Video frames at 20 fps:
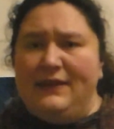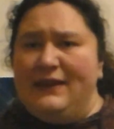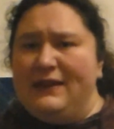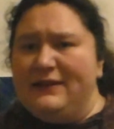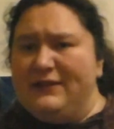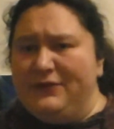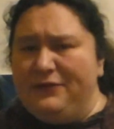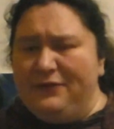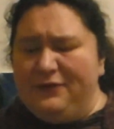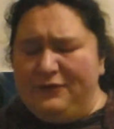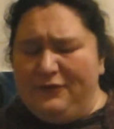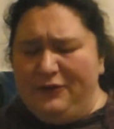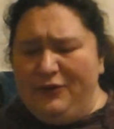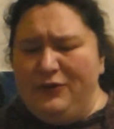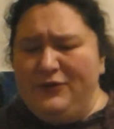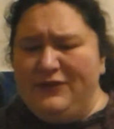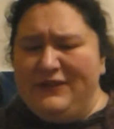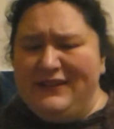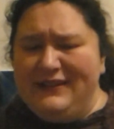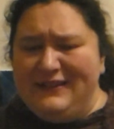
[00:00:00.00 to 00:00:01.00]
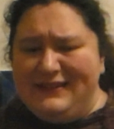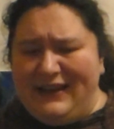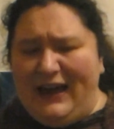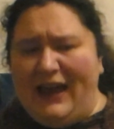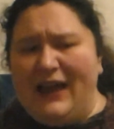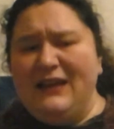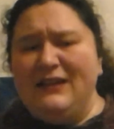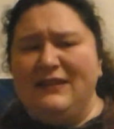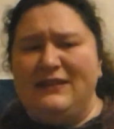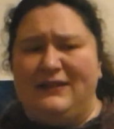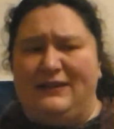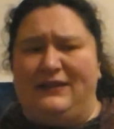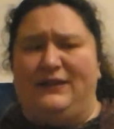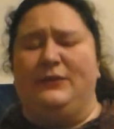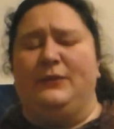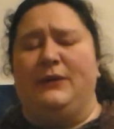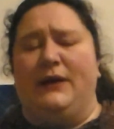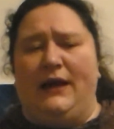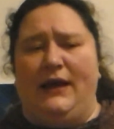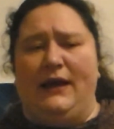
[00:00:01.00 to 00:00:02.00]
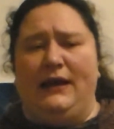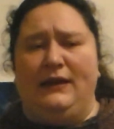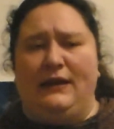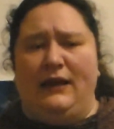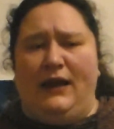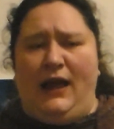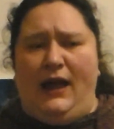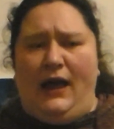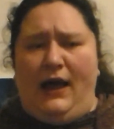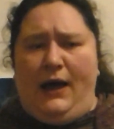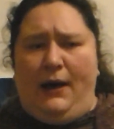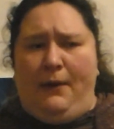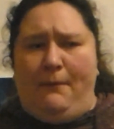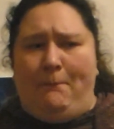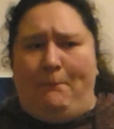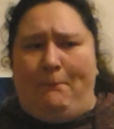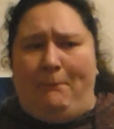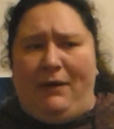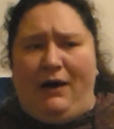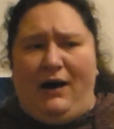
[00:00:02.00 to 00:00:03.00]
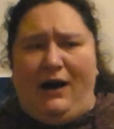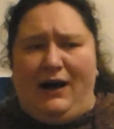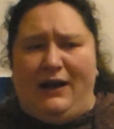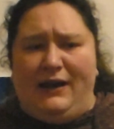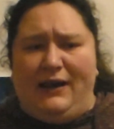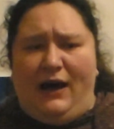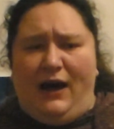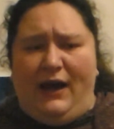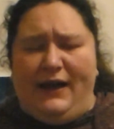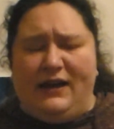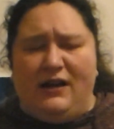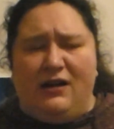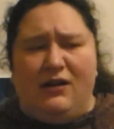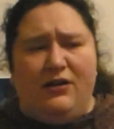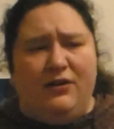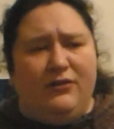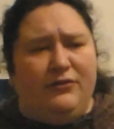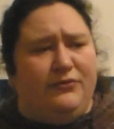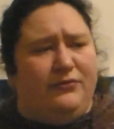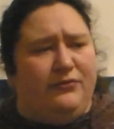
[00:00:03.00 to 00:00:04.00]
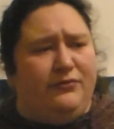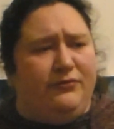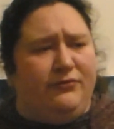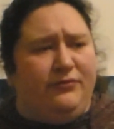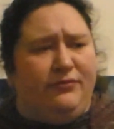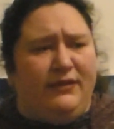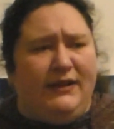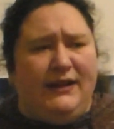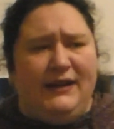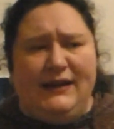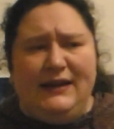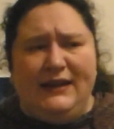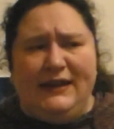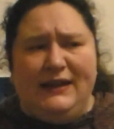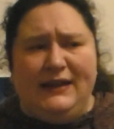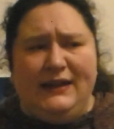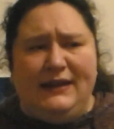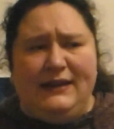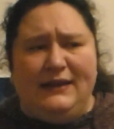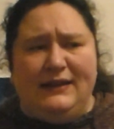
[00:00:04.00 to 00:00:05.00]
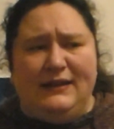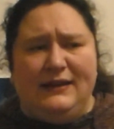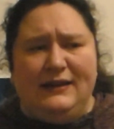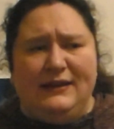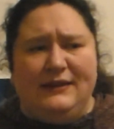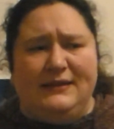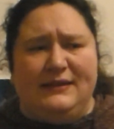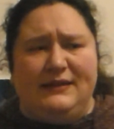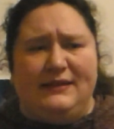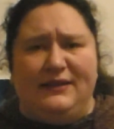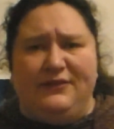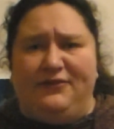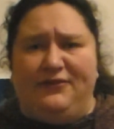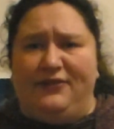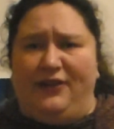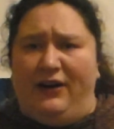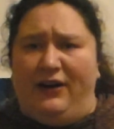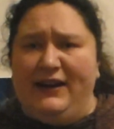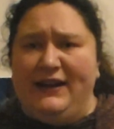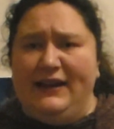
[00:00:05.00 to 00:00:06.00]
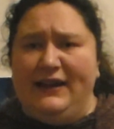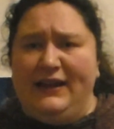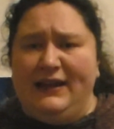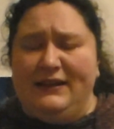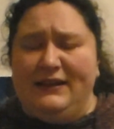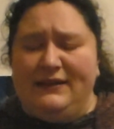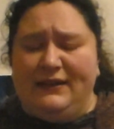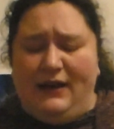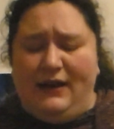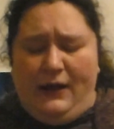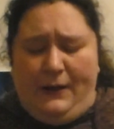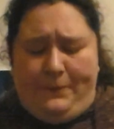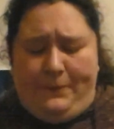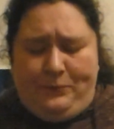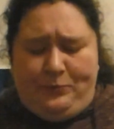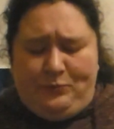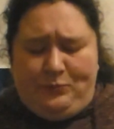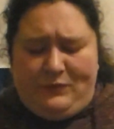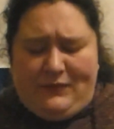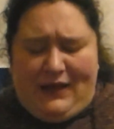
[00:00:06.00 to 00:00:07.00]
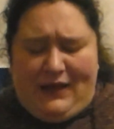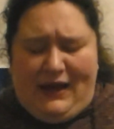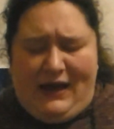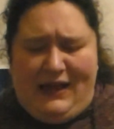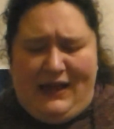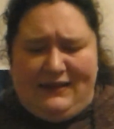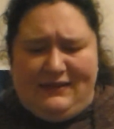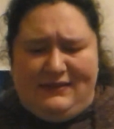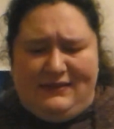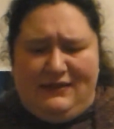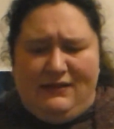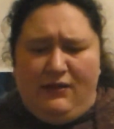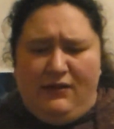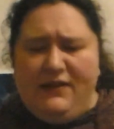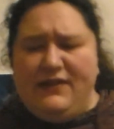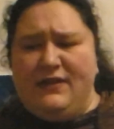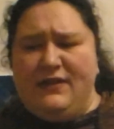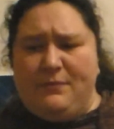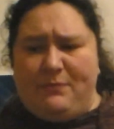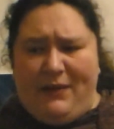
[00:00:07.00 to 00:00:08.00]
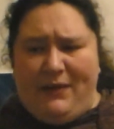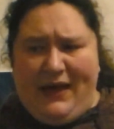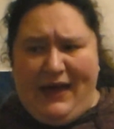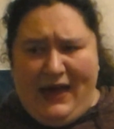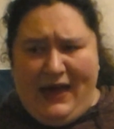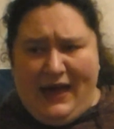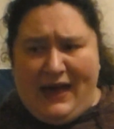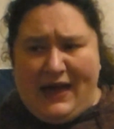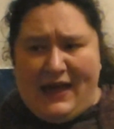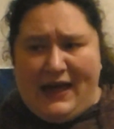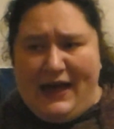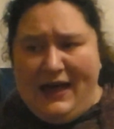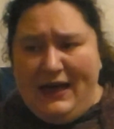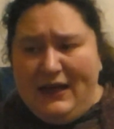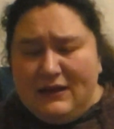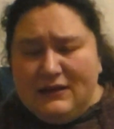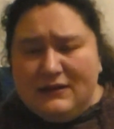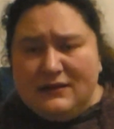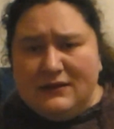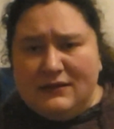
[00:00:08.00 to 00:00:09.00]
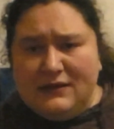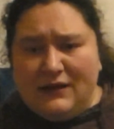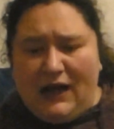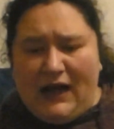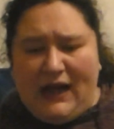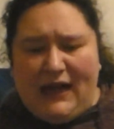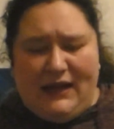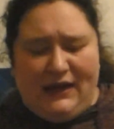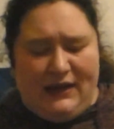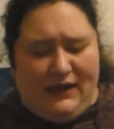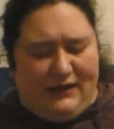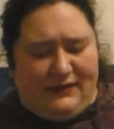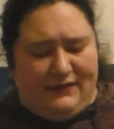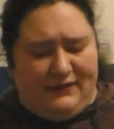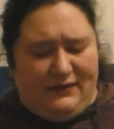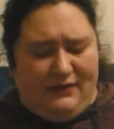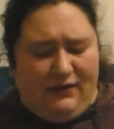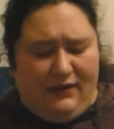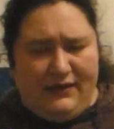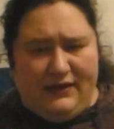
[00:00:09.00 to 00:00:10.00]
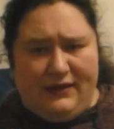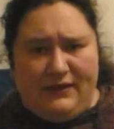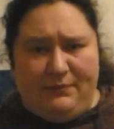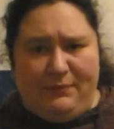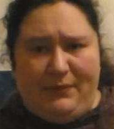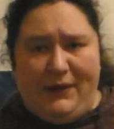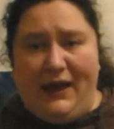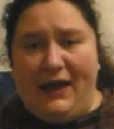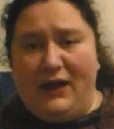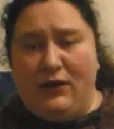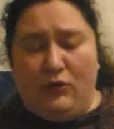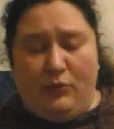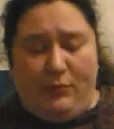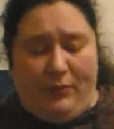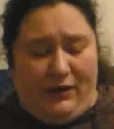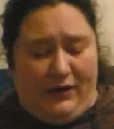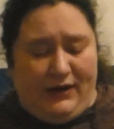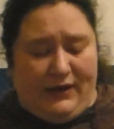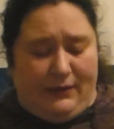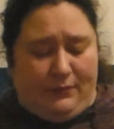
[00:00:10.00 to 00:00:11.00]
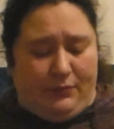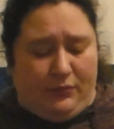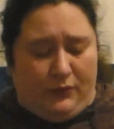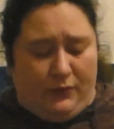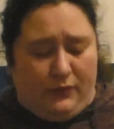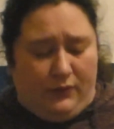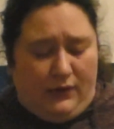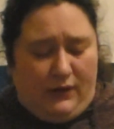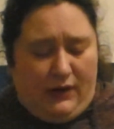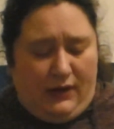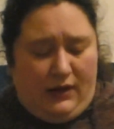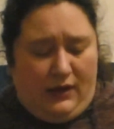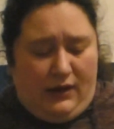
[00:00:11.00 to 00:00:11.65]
There's a fruity taste to it, but I can't really define it. It's neither pear, and it's neither pear nor pineapple.